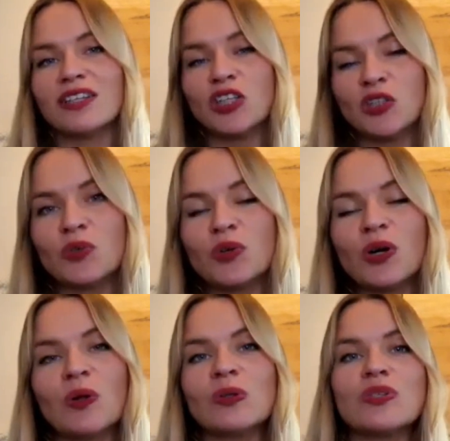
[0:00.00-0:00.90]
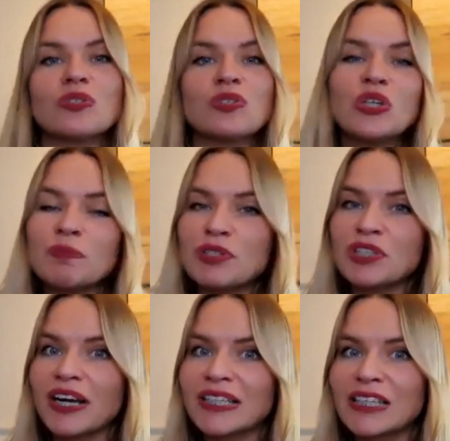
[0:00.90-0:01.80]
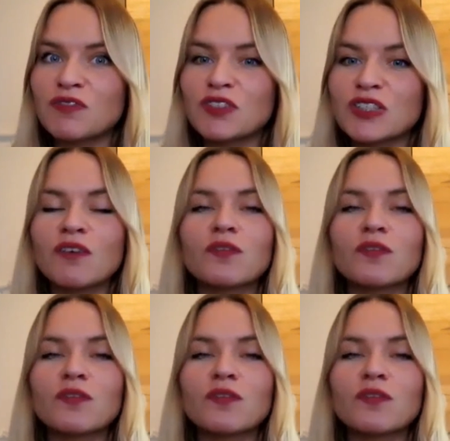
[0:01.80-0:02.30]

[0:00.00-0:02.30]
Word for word: new goals, new objectives,